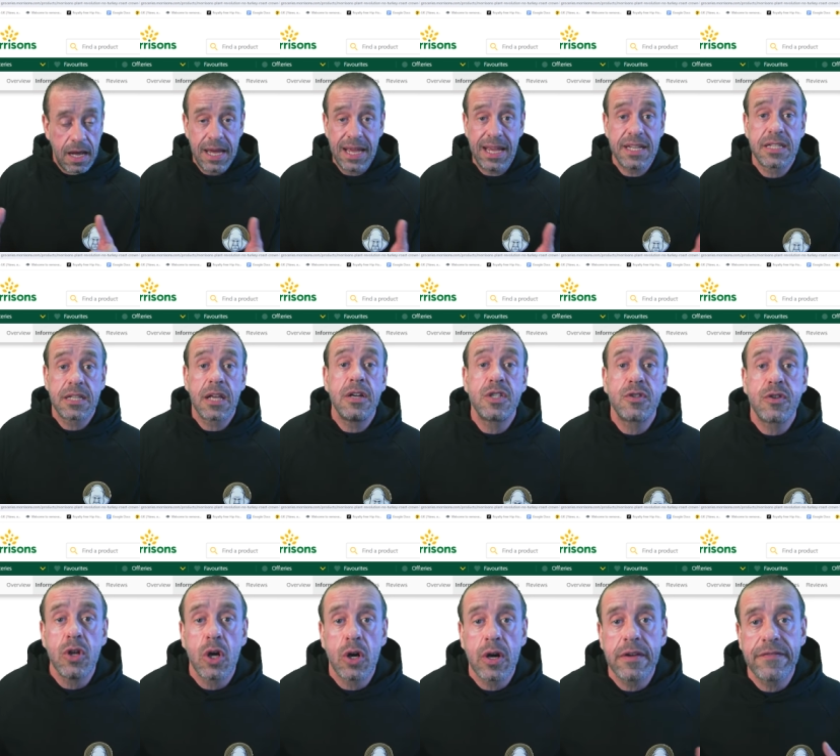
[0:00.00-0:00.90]
It's
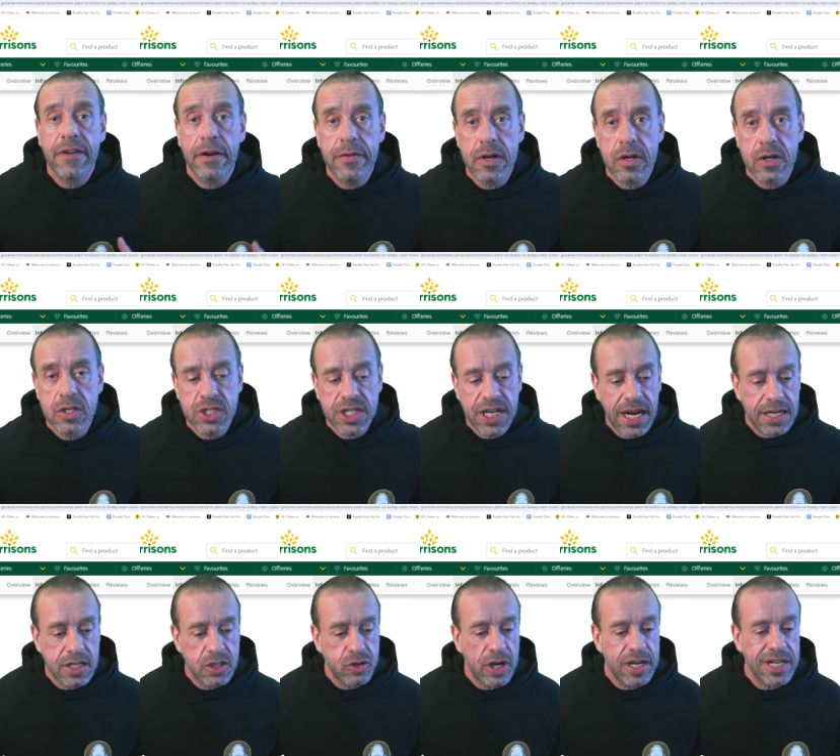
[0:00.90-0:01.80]
those long and very long
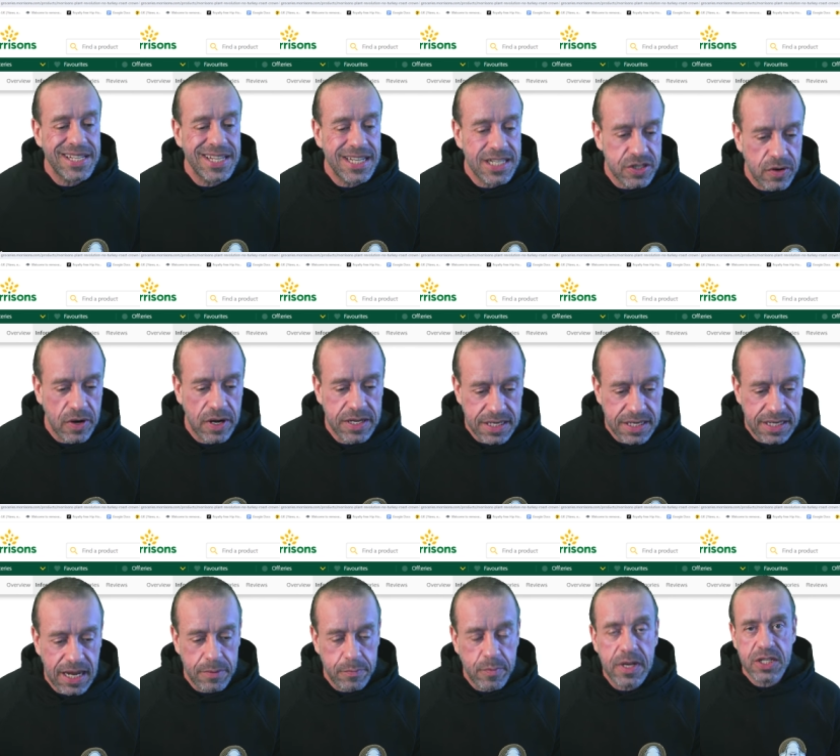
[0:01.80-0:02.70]
chain triglycerides
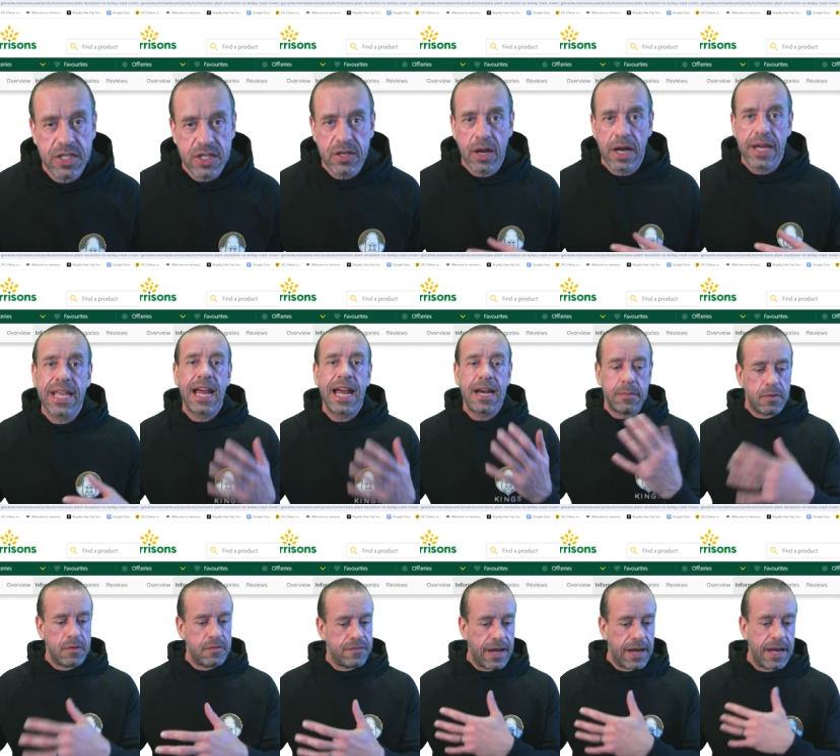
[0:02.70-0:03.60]
again, which like
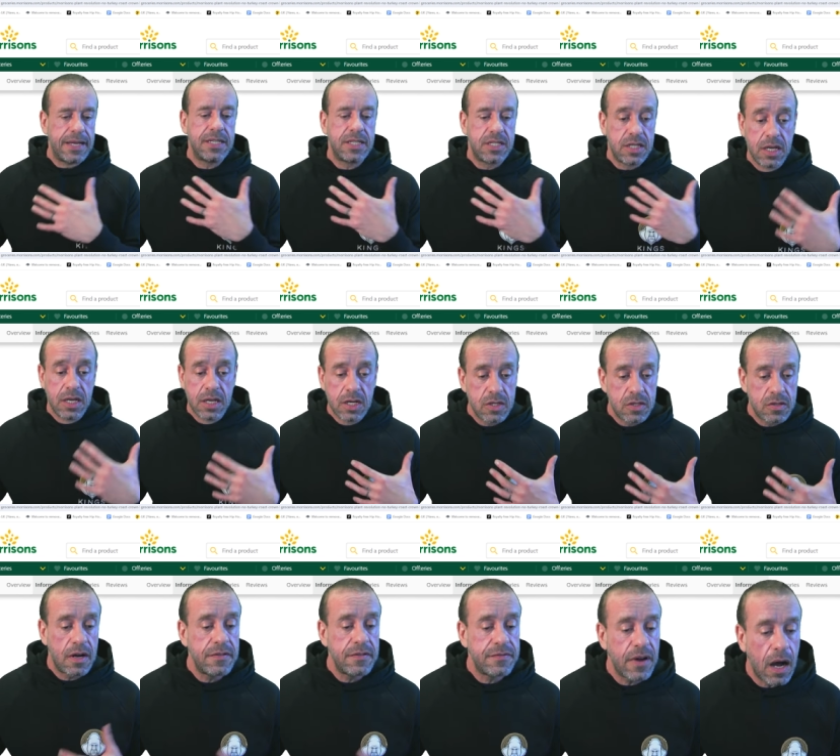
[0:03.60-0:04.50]
animal fats
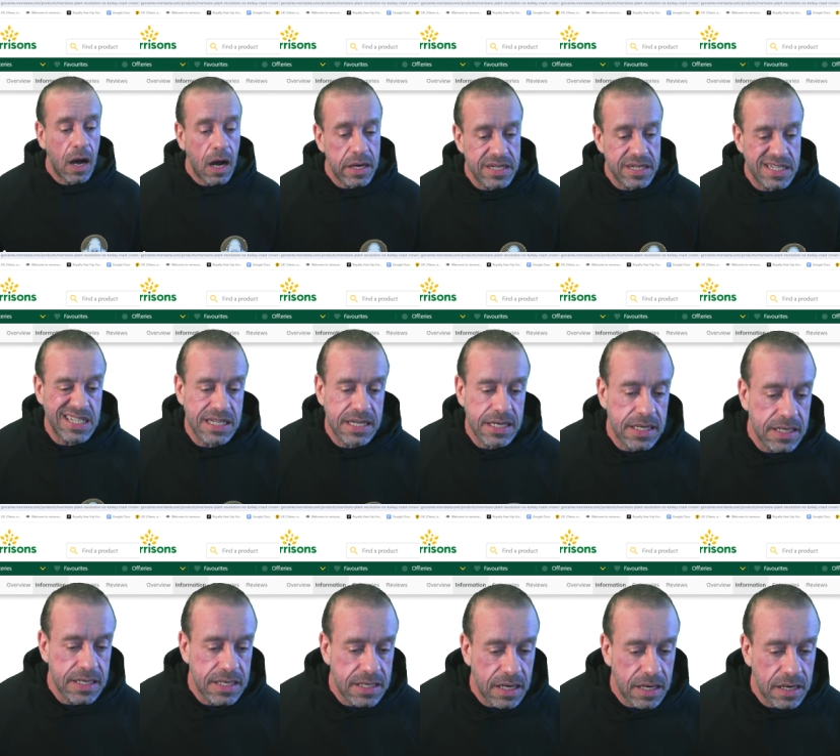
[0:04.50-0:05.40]
drive heart
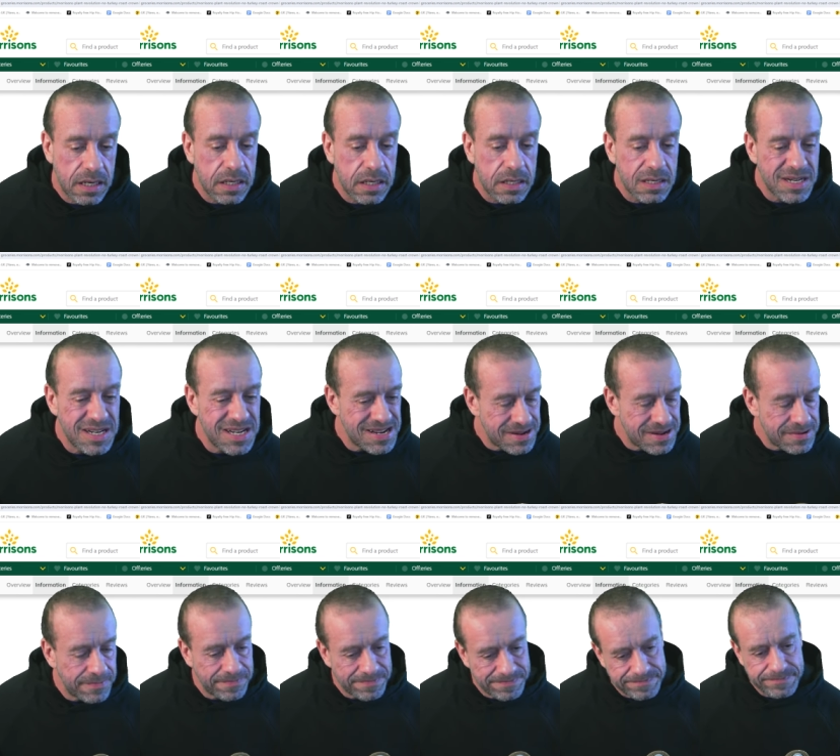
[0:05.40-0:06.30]
disease. So
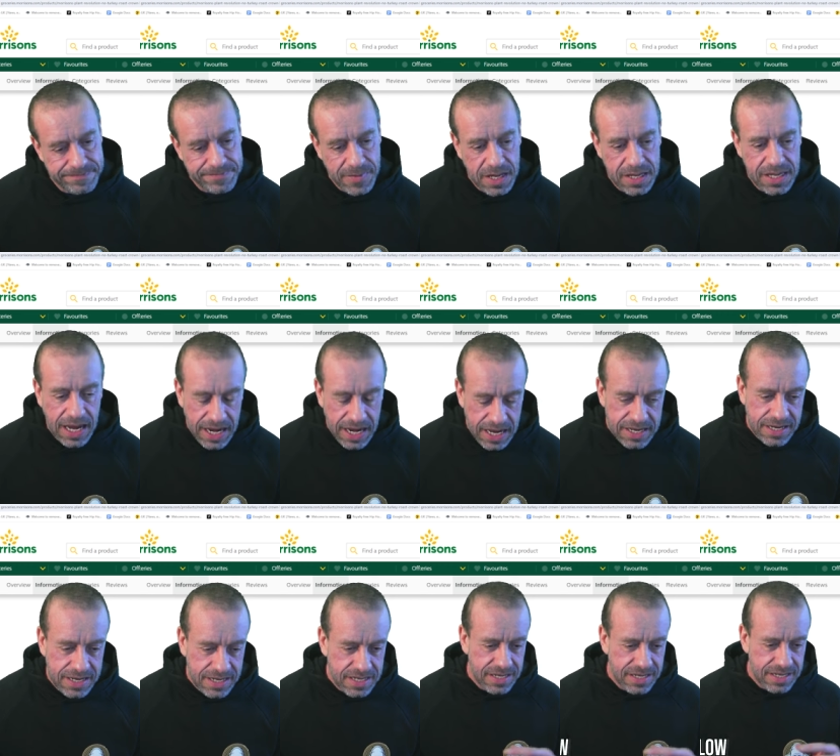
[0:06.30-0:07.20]

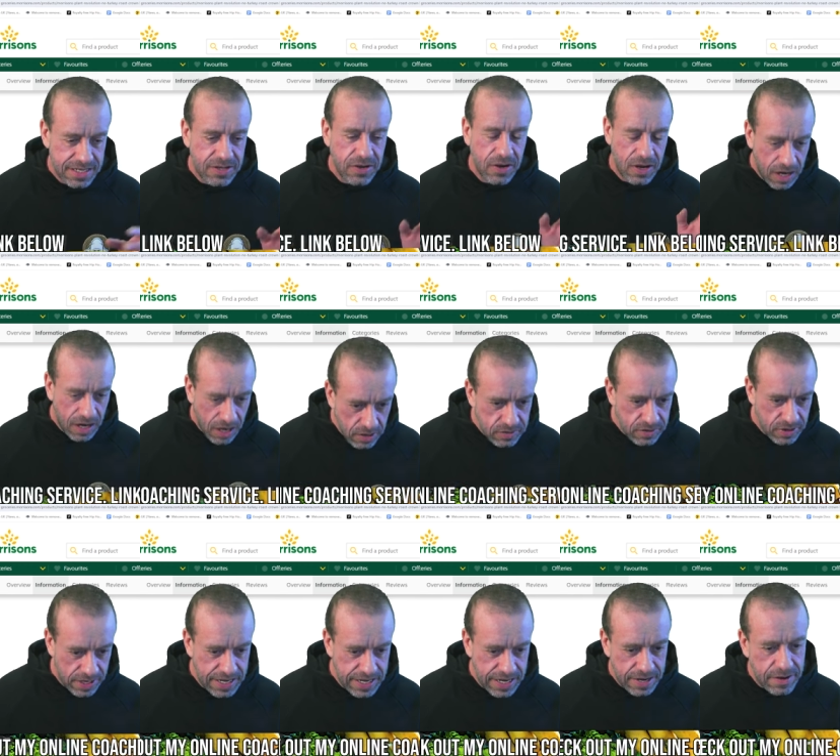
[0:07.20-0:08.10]
again, there's not a whole
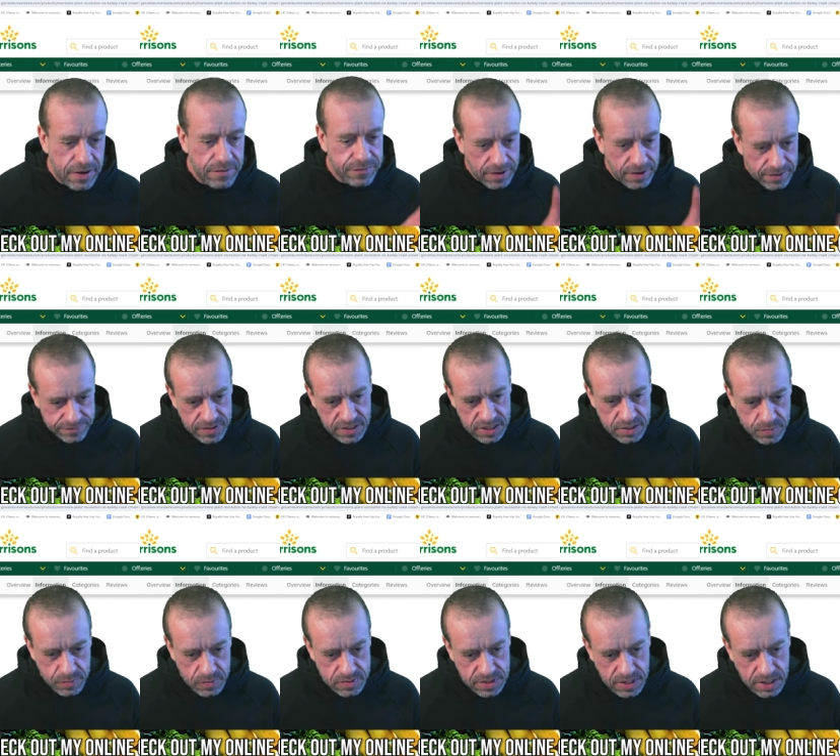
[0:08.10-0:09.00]
lot in there. If you're having a
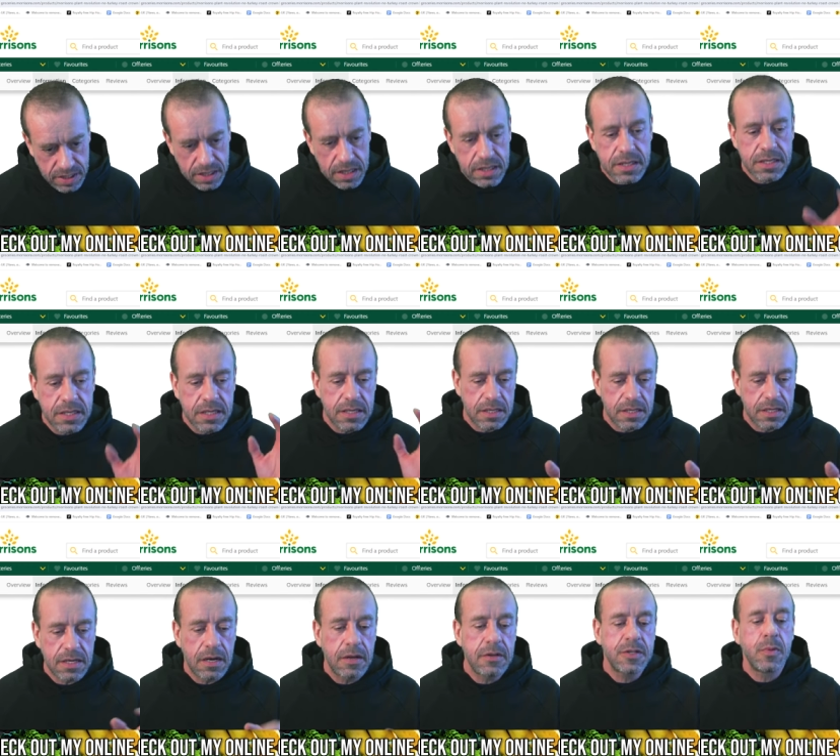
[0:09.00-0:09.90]
small dose,
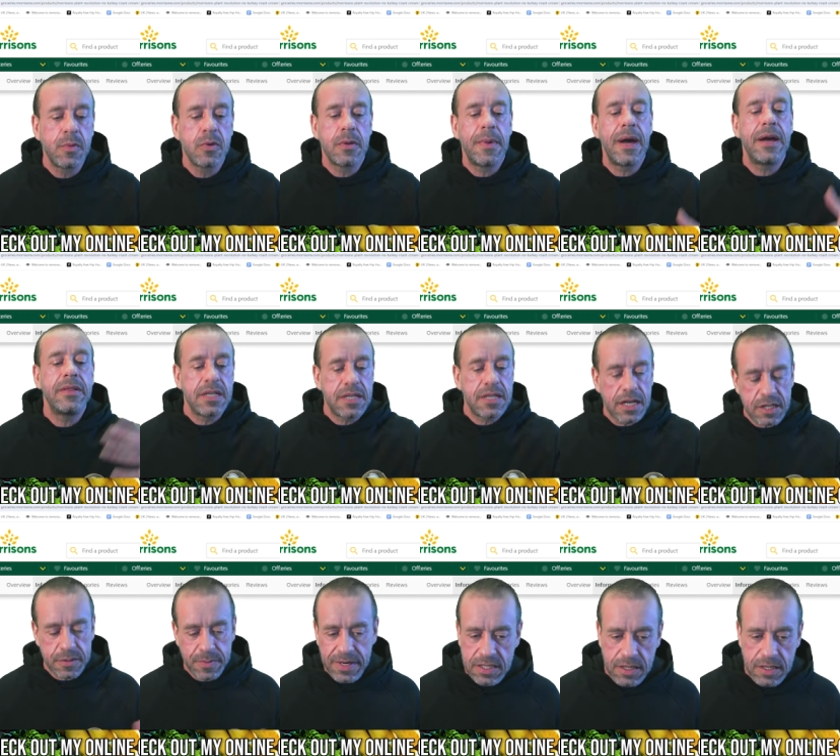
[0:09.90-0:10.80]
you know, a small amount, the
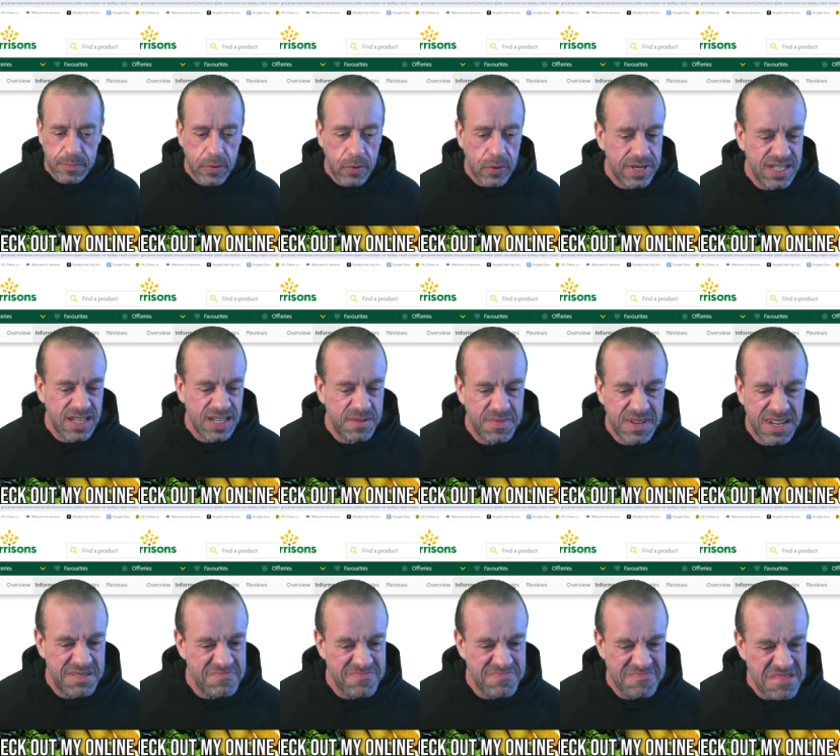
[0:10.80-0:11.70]
dose makes a poison,
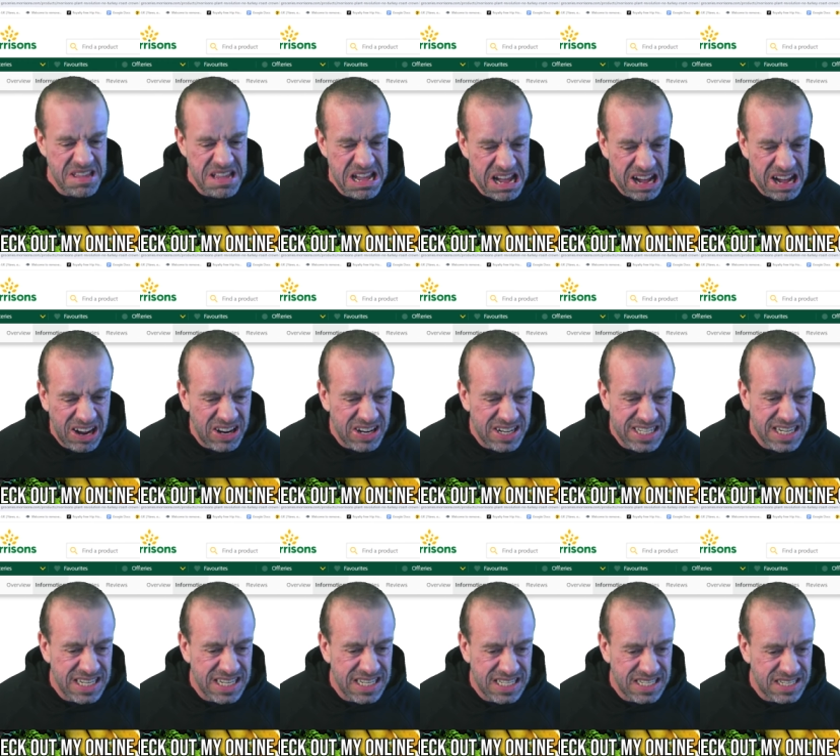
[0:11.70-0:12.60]
but I
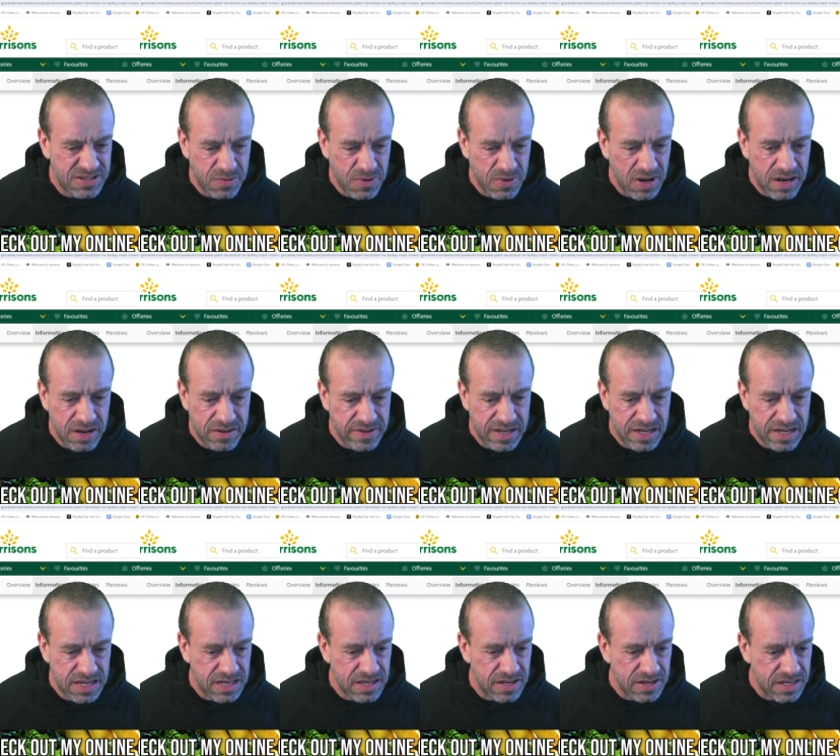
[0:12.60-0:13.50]
just swerve
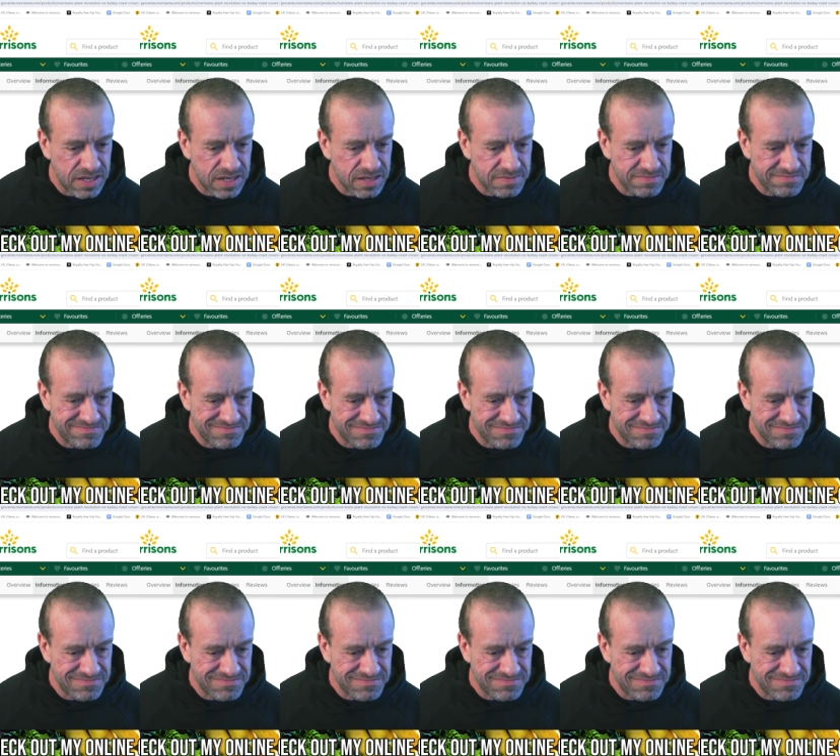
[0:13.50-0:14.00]
it. Like,